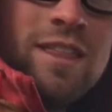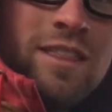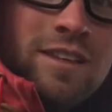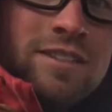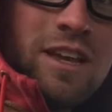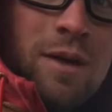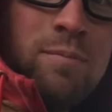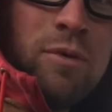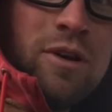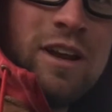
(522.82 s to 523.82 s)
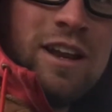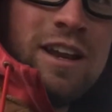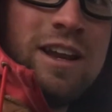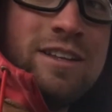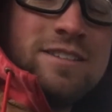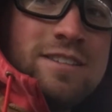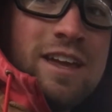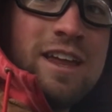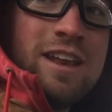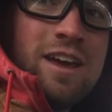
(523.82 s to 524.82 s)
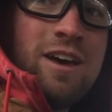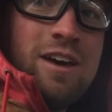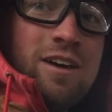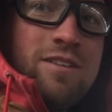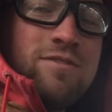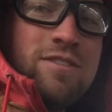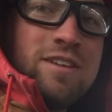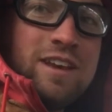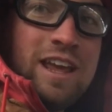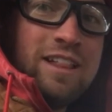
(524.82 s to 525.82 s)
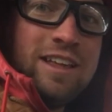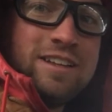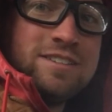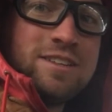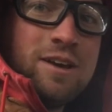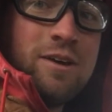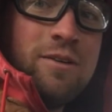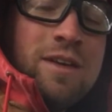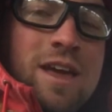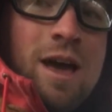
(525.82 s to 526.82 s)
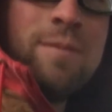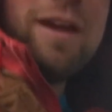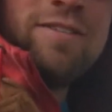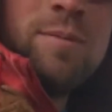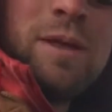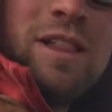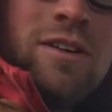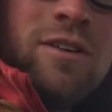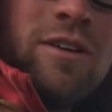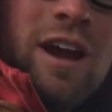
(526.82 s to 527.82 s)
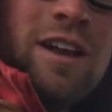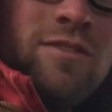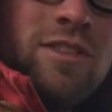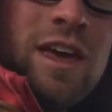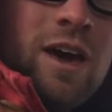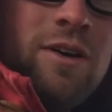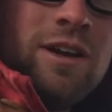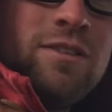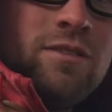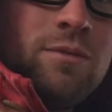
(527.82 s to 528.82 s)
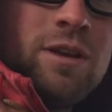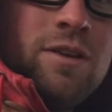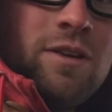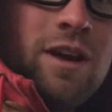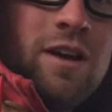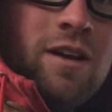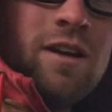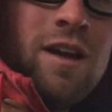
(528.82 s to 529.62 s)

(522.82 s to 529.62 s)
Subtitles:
this top board in instead of nail it. So I'm gonna have to be a little creative with how I do the window here.